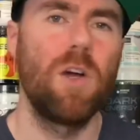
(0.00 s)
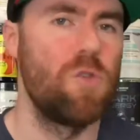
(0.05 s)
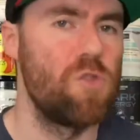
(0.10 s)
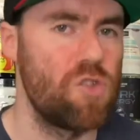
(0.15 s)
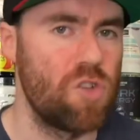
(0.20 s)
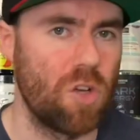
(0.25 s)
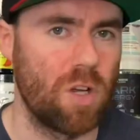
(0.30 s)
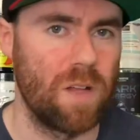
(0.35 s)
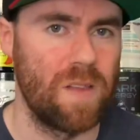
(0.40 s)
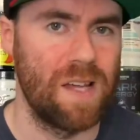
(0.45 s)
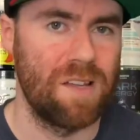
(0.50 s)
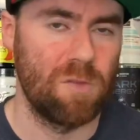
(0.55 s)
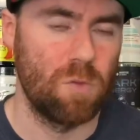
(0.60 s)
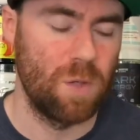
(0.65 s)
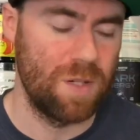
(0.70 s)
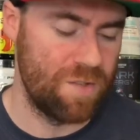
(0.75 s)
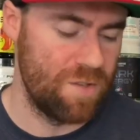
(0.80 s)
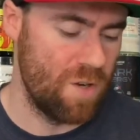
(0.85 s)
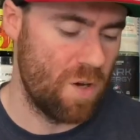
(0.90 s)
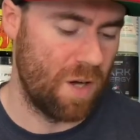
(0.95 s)
sugar. That's
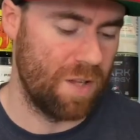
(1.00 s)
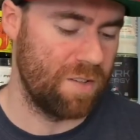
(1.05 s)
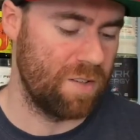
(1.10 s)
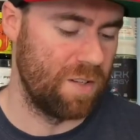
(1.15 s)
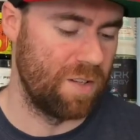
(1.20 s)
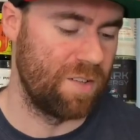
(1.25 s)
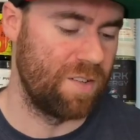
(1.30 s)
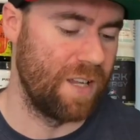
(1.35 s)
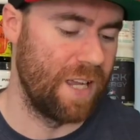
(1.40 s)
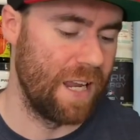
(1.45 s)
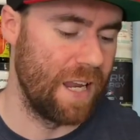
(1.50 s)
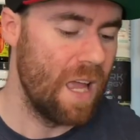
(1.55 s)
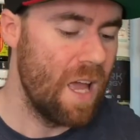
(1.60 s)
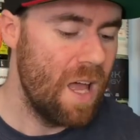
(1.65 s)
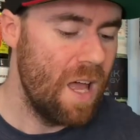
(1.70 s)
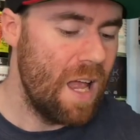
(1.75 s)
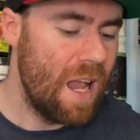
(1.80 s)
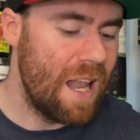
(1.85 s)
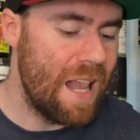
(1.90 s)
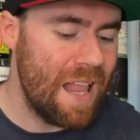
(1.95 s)
always nice to see.
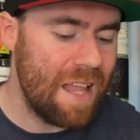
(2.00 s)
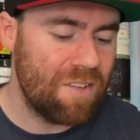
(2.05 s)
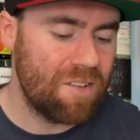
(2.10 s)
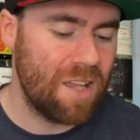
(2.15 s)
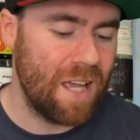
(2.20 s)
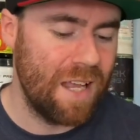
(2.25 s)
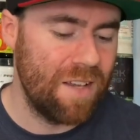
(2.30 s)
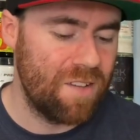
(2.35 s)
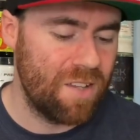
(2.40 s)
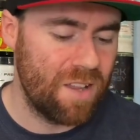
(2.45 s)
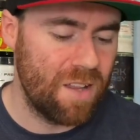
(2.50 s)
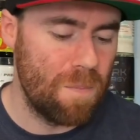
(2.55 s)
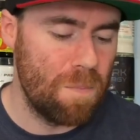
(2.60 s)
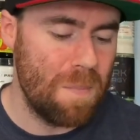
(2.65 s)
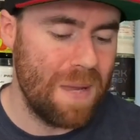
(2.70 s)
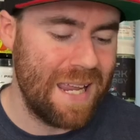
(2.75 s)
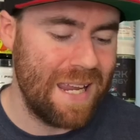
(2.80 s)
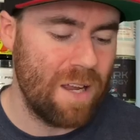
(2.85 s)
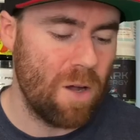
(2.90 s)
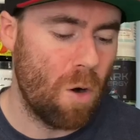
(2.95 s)
Let's get into the
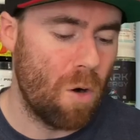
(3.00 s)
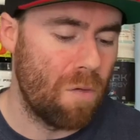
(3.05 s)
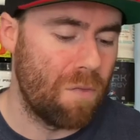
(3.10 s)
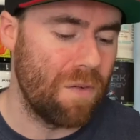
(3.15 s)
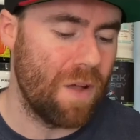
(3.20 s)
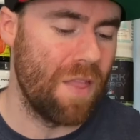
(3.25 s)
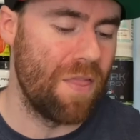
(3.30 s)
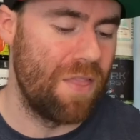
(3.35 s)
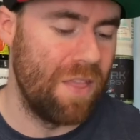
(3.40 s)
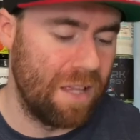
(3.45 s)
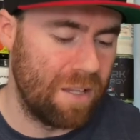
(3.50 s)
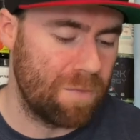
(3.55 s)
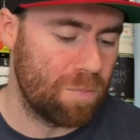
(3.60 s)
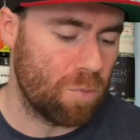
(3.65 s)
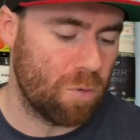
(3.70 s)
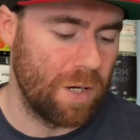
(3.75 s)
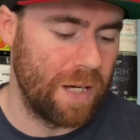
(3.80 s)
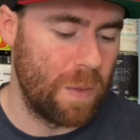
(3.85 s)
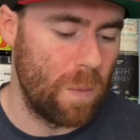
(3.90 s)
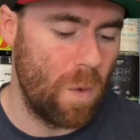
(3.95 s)
meat of this
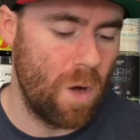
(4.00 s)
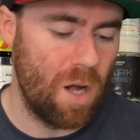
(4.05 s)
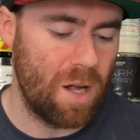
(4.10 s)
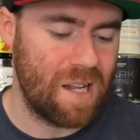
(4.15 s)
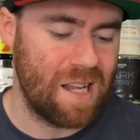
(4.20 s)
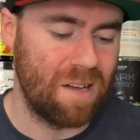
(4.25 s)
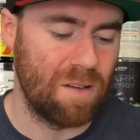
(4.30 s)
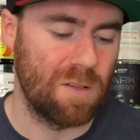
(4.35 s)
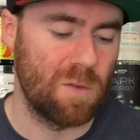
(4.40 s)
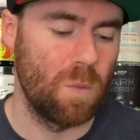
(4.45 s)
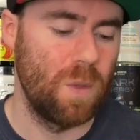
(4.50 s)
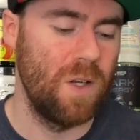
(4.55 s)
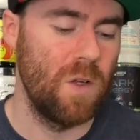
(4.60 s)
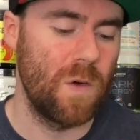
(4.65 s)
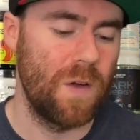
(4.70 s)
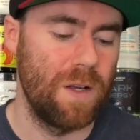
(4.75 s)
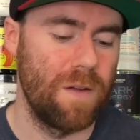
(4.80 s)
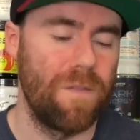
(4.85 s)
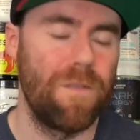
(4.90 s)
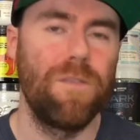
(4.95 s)
pre-workout. So we're
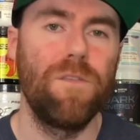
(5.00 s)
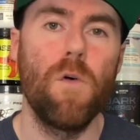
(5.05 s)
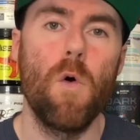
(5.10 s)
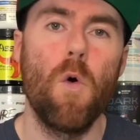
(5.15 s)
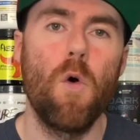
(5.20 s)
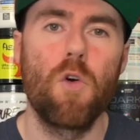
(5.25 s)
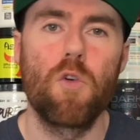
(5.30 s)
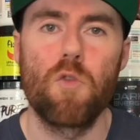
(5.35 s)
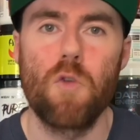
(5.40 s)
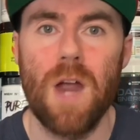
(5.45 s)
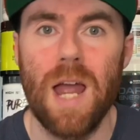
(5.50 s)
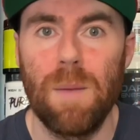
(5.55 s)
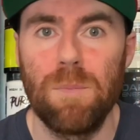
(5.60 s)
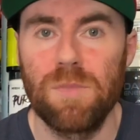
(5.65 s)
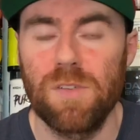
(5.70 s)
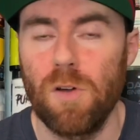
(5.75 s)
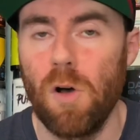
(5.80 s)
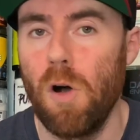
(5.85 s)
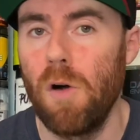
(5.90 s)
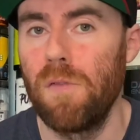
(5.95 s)
looking at 4
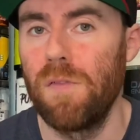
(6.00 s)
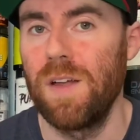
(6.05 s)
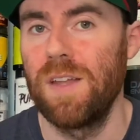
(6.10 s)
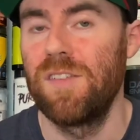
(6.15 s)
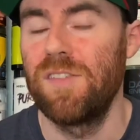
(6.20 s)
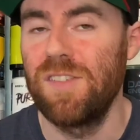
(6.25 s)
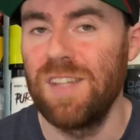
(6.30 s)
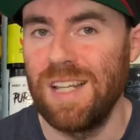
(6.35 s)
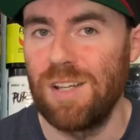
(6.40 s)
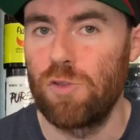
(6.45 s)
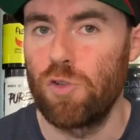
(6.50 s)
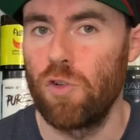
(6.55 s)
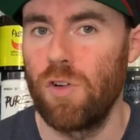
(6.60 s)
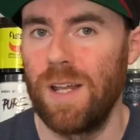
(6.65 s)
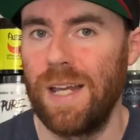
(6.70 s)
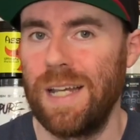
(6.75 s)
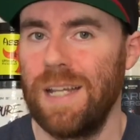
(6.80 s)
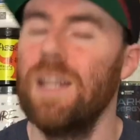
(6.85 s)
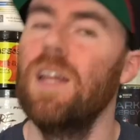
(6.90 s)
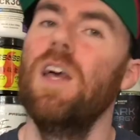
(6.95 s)
grams of
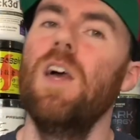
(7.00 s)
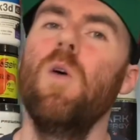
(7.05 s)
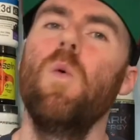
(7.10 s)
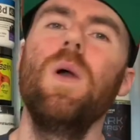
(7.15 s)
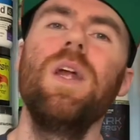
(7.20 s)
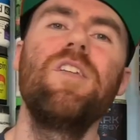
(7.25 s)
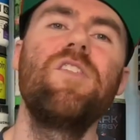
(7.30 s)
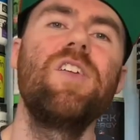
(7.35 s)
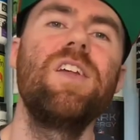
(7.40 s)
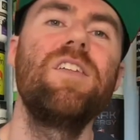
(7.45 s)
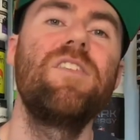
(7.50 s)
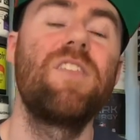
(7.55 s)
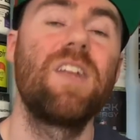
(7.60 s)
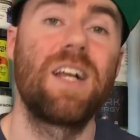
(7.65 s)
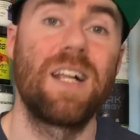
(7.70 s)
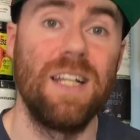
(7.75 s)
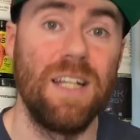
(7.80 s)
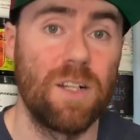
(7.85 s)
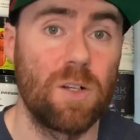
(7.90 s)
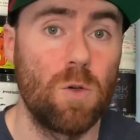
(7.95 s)
citrulline, which is the
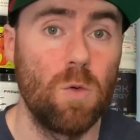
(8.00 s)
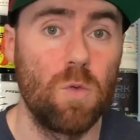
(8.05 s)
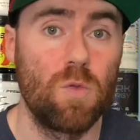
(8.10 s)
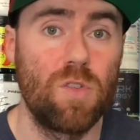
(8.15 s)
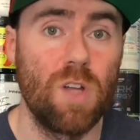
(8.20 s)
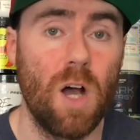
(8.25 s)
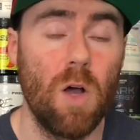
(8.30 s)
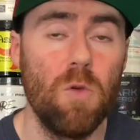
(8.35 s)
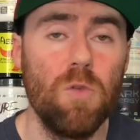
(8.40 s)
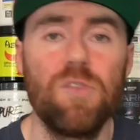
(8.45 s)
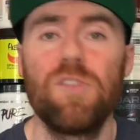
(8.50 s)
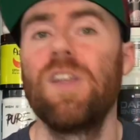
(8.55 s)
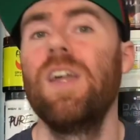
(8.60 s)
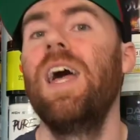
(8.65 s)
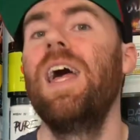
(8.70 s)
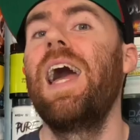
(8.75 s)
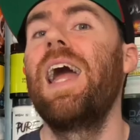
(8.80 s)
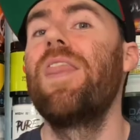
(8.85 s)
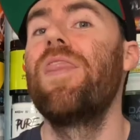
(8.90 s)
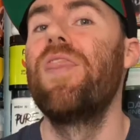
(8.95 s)
clinical dose.
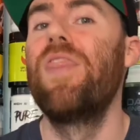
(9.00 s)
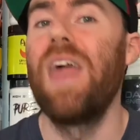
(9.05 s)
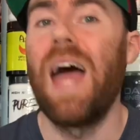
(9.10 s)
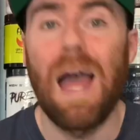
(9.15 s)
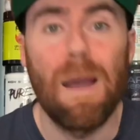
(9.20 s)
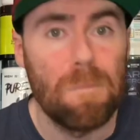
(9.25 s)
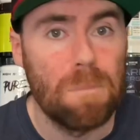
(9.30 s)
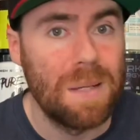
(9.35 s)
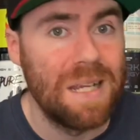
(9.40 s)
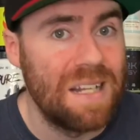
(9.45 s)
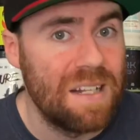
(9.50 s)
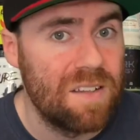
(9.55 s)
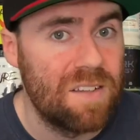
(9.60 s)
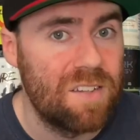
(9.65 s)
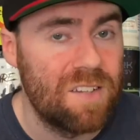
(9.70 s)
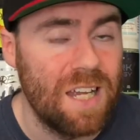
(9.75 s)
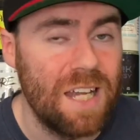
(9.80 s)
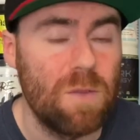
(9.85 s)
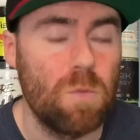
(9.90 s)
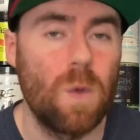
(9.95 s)
That being
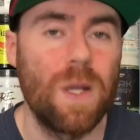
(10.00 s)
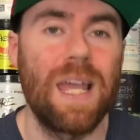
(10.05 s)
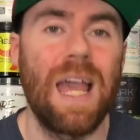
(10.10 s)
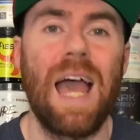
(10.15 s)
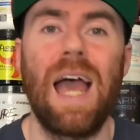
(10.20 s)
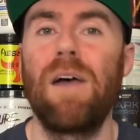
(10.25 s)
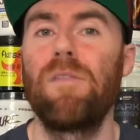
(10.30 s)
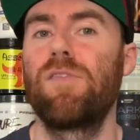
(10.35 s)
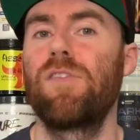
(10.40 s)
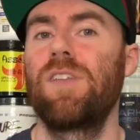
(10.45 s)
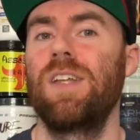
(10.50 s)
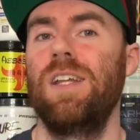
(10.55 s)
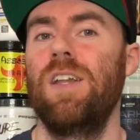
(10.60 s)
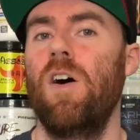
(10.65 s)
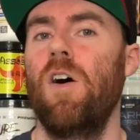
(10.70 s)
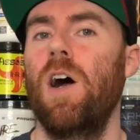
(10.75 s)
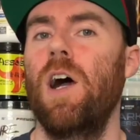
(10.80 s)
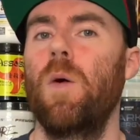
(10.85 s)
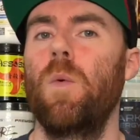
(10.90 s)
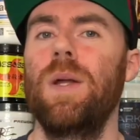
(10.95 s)
said, we have seen
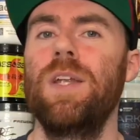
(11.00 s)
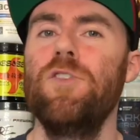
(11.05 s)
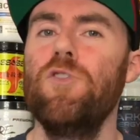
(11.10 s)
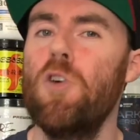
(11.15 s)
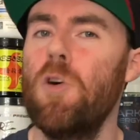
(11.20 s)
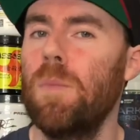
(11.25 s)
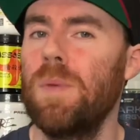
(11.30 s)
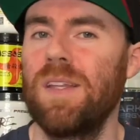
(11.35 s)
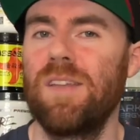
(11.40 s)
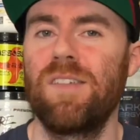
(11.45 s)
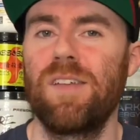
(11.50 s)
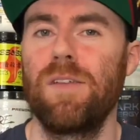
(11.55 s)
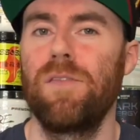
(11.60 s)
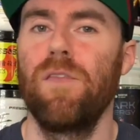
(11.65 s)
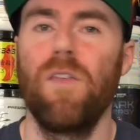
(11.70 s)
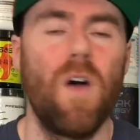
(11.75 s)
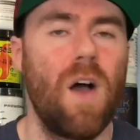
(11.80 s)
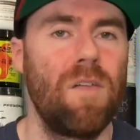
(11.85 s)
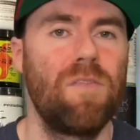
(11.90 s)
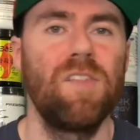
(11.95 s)
higher. We normally see
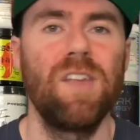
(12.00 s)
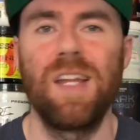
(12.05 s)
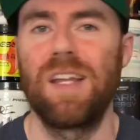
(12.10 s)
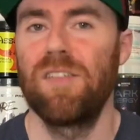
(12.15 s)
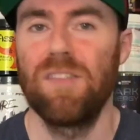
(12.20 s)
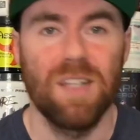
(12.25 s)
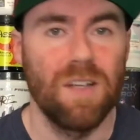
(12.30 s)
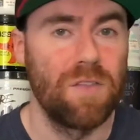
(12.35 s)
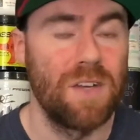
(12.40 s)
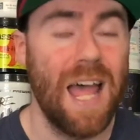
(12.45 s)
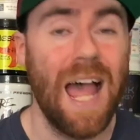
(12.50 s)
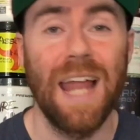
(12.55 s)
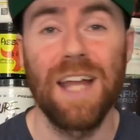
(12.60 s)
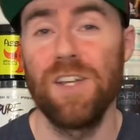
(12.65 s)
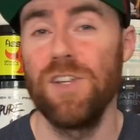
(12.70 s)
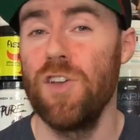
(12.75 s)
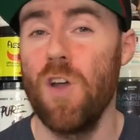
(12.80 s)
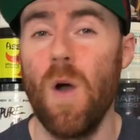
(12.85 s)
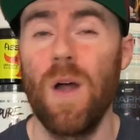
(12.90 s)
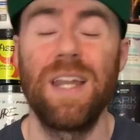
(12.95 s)
5, 6, 7, 8,
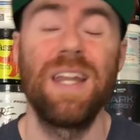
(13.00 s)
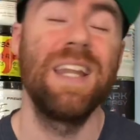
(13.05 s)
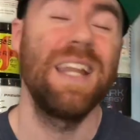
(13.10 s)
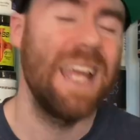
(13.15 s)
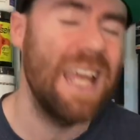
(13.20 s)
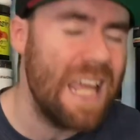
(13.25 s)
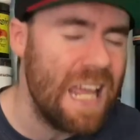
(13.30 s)
9, and